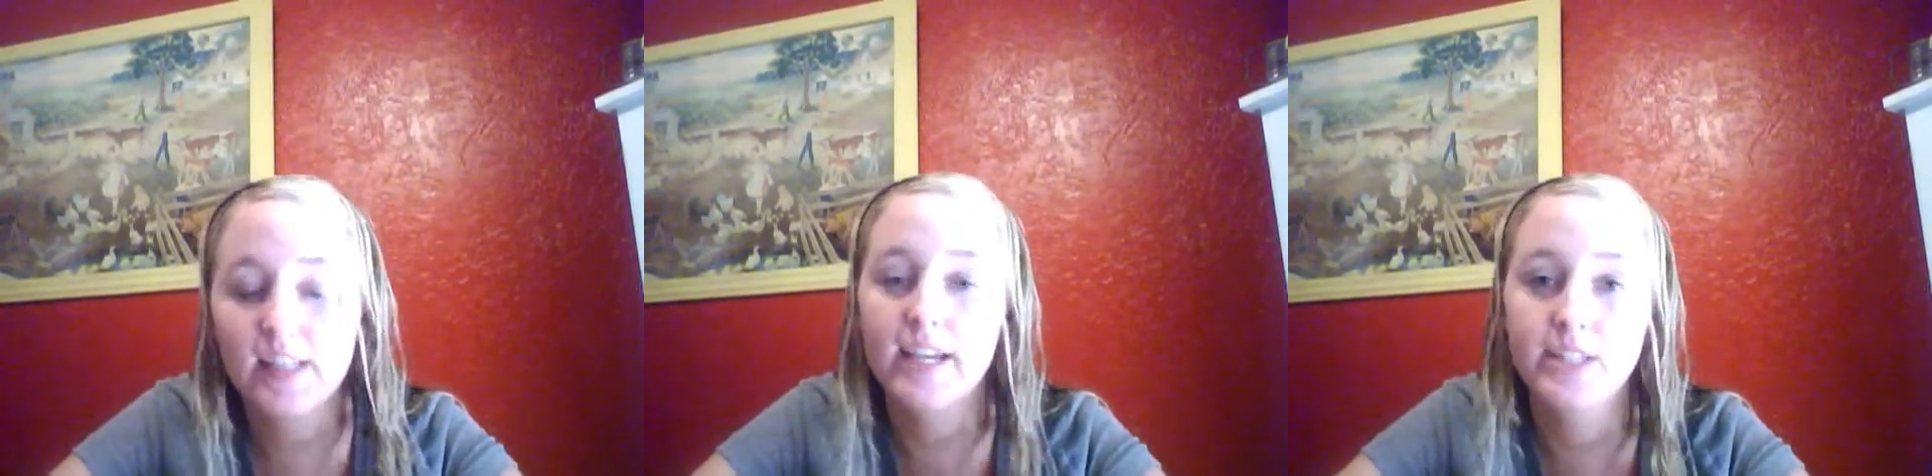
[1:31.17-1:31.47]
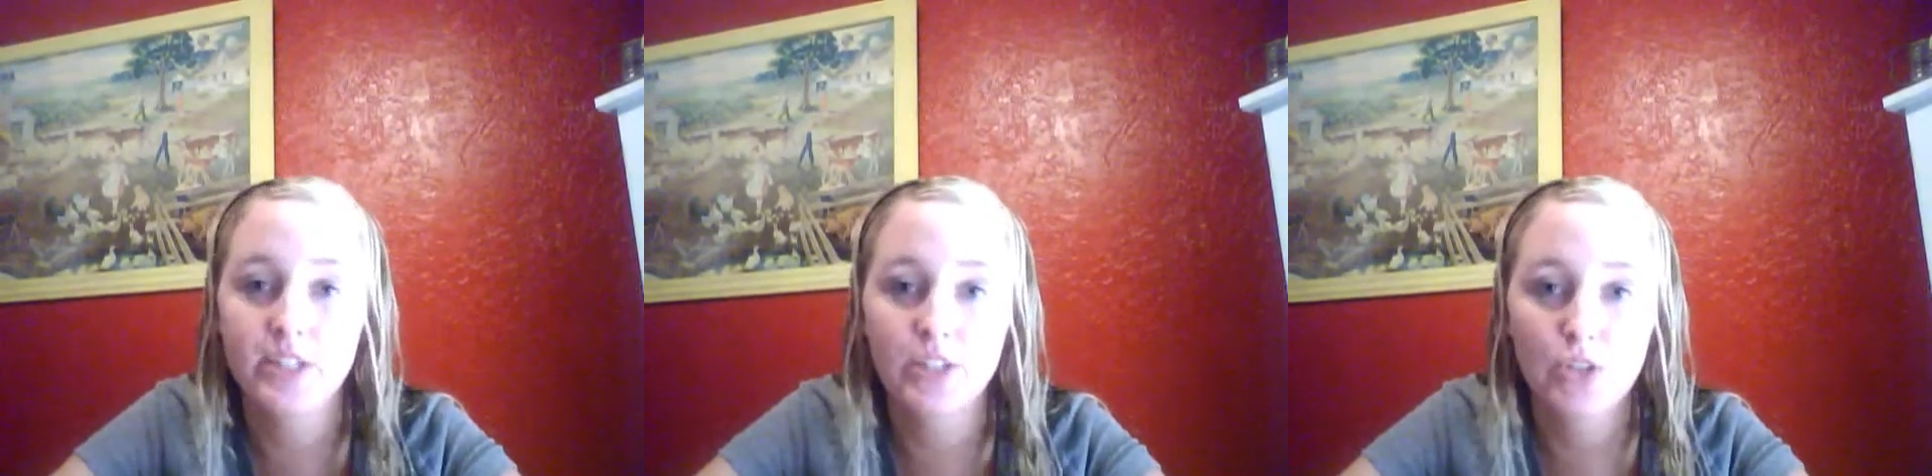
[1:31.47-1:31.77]

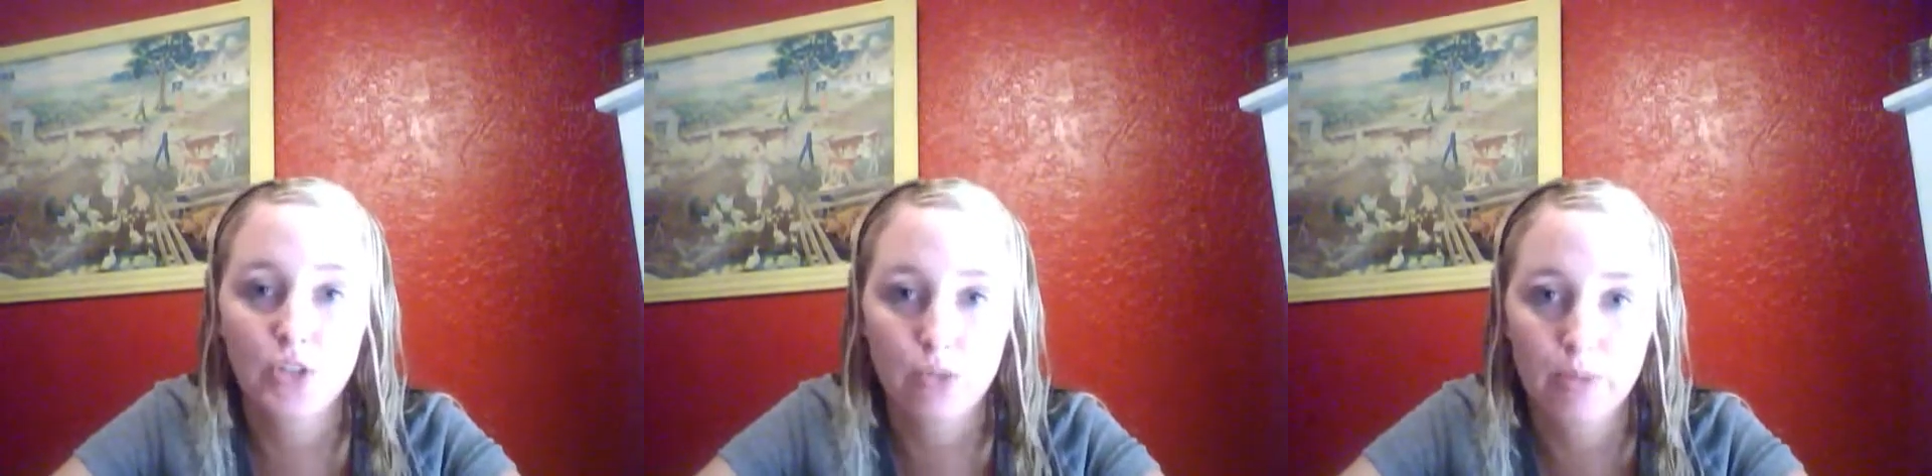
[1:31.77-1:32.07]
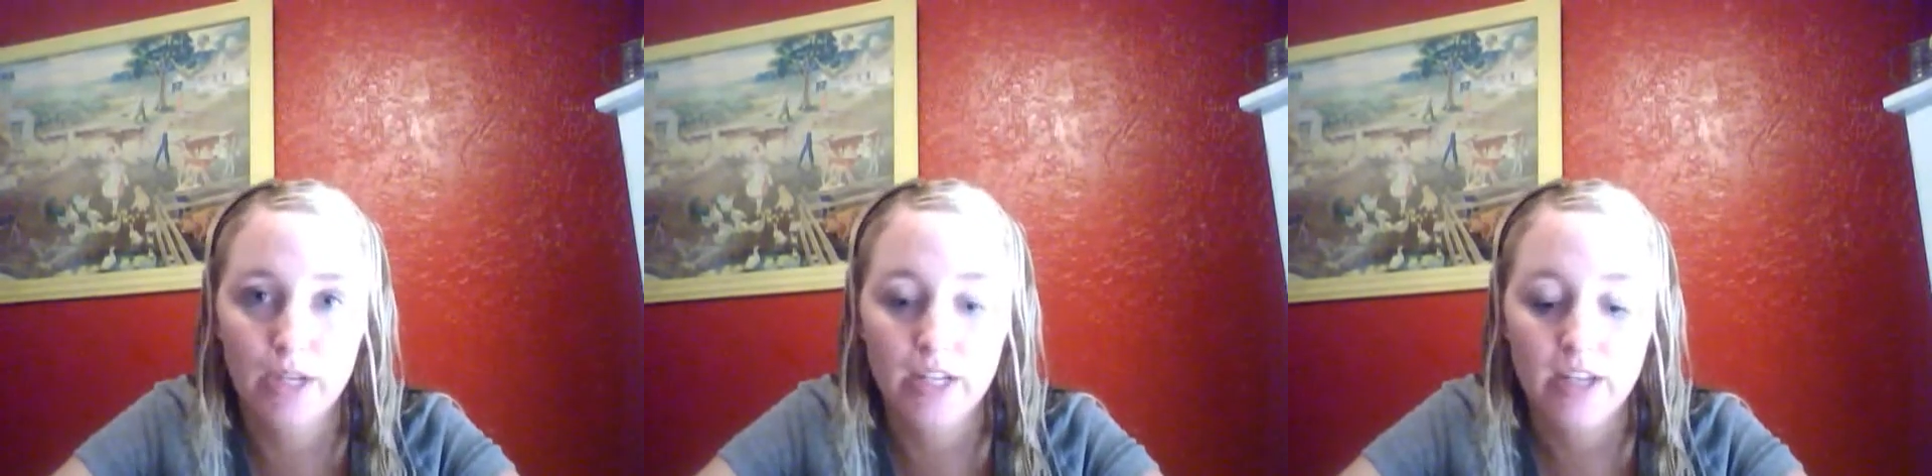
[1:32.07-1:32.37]
lazy,
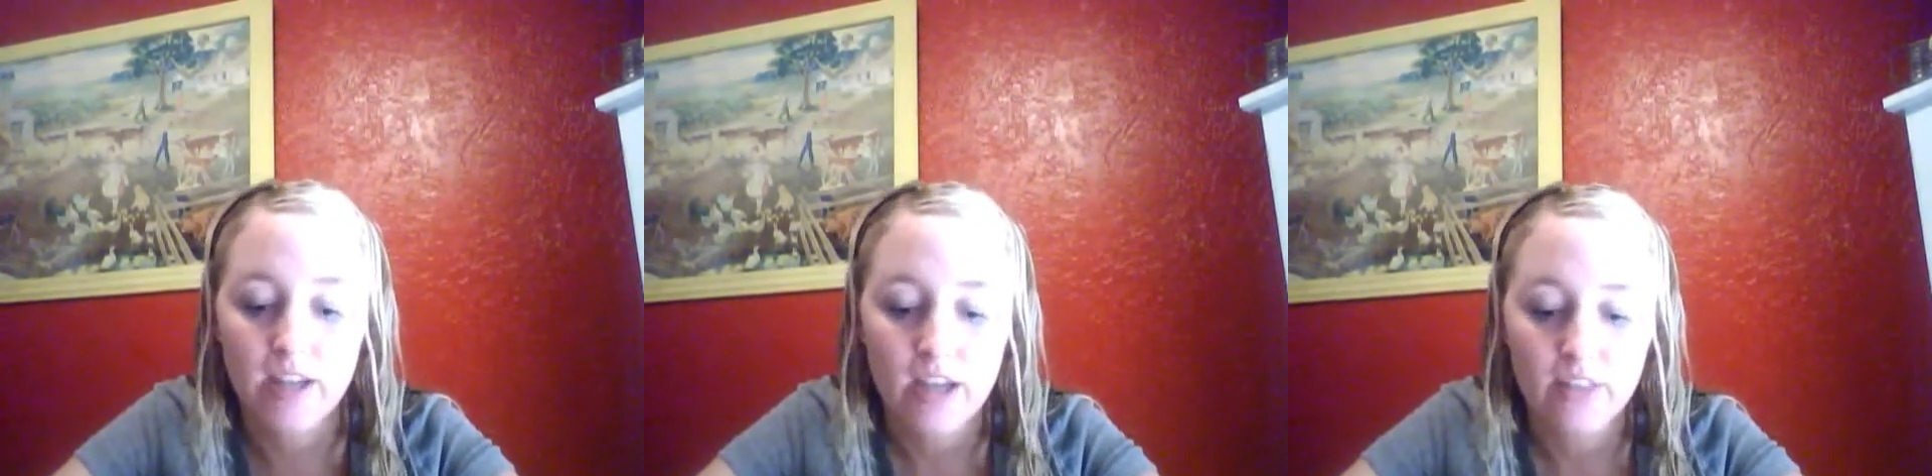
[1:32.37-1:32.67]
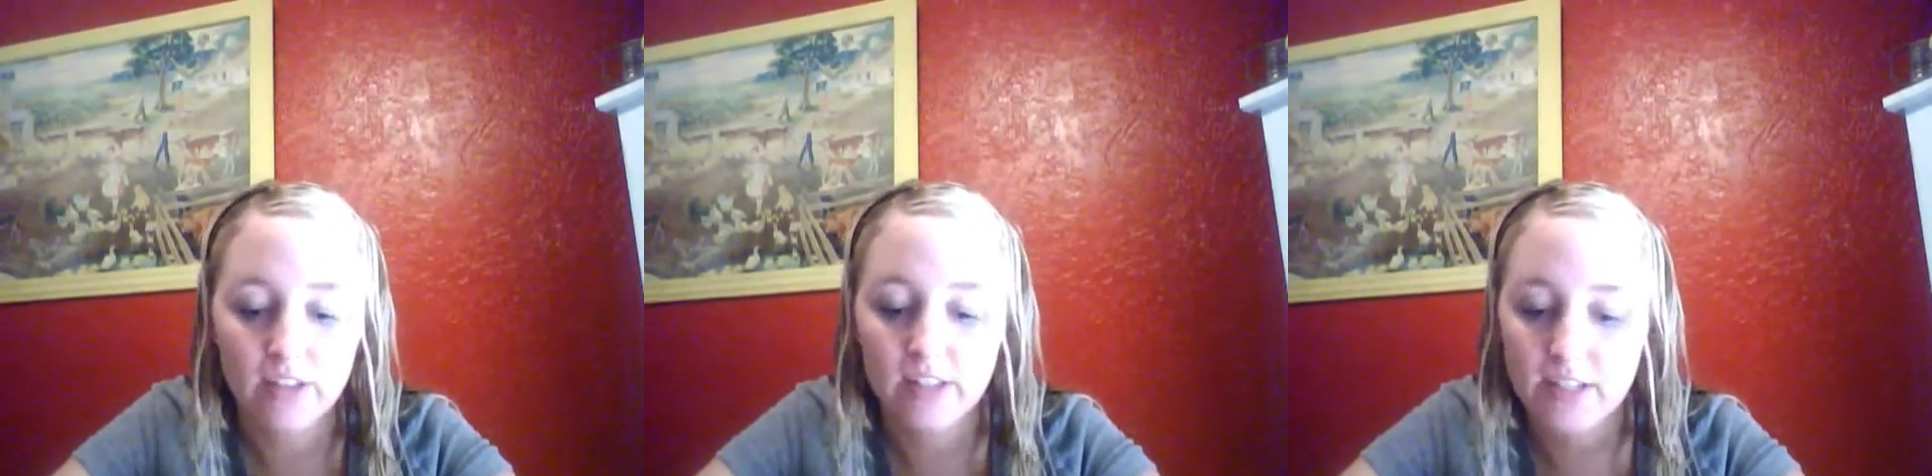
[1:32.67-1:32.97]
stupid,
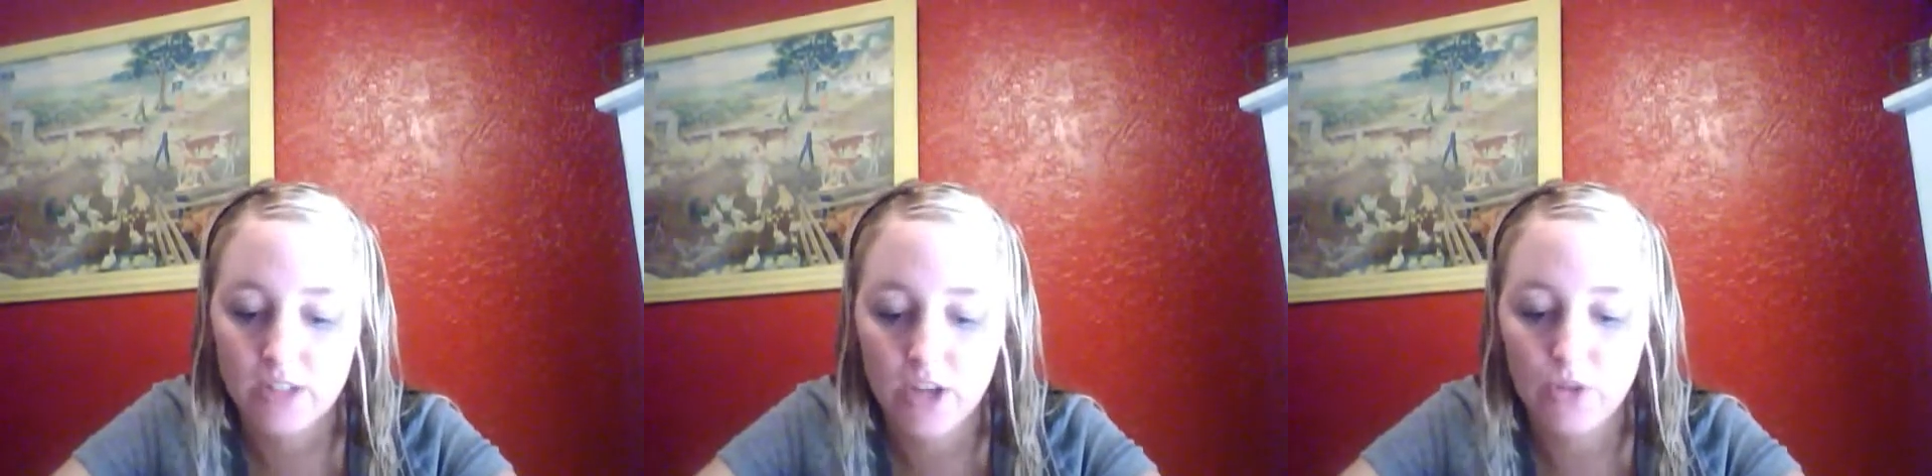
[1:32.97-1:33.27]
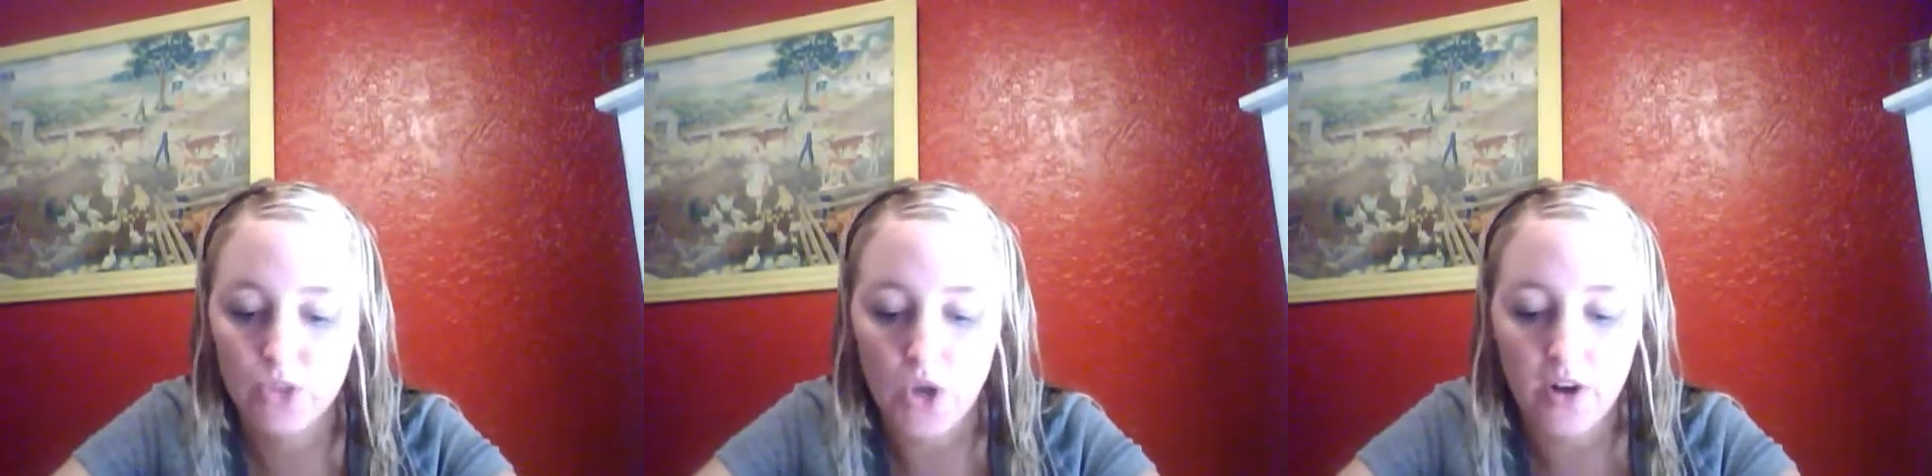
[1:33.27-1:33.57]
the list
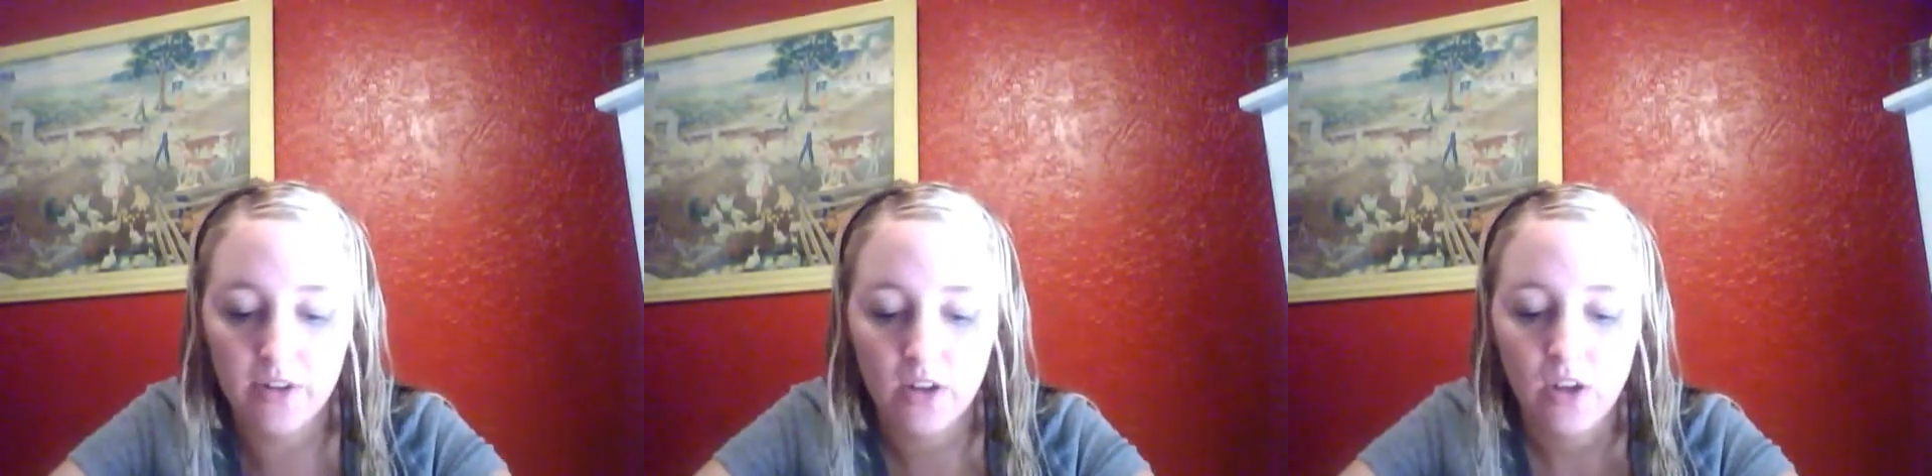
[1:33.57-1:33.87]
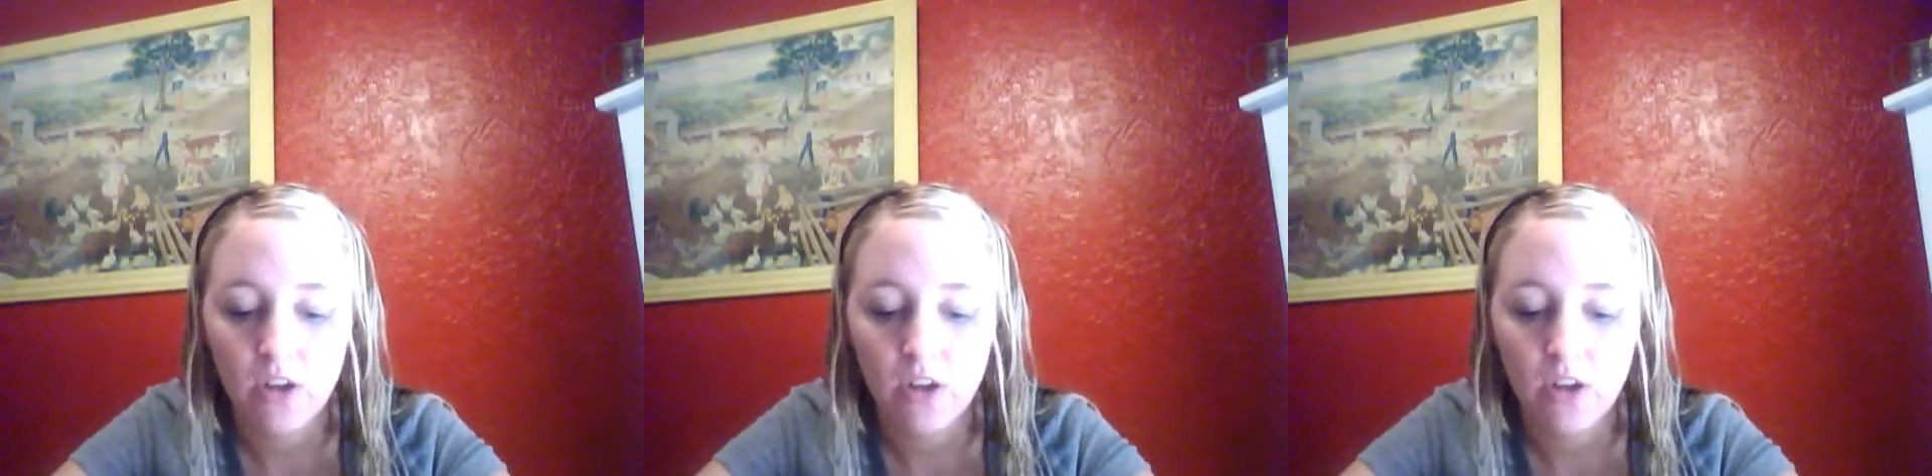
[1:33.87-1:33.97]
goes on.